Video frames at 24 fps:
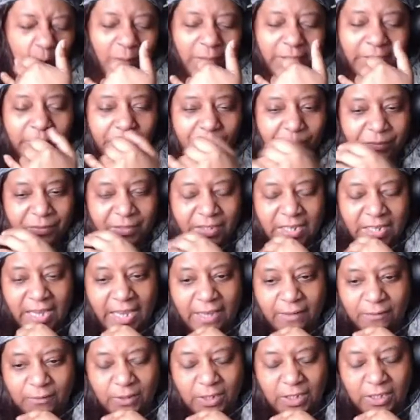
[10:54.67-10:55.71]
but
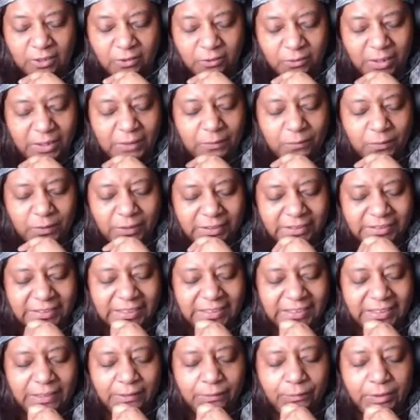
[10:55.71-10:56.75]
I have great friends
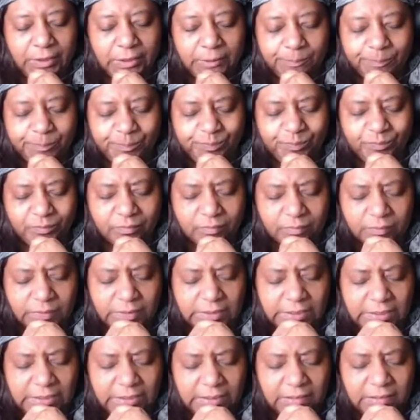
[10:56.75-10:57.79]
that live in
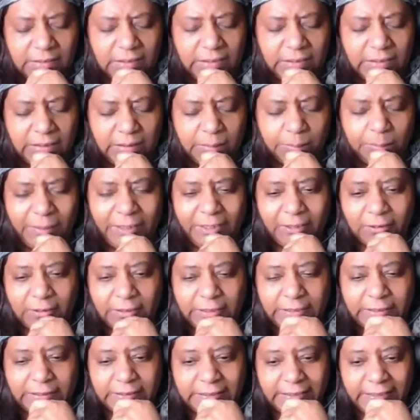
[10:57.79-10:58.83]

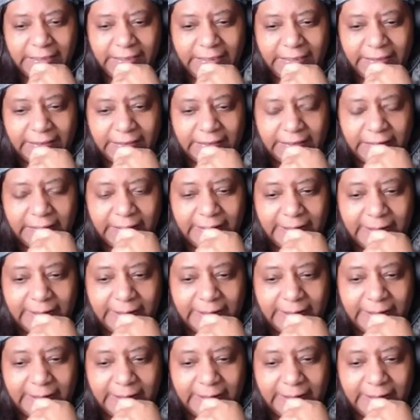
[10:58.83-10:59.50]
Maryland and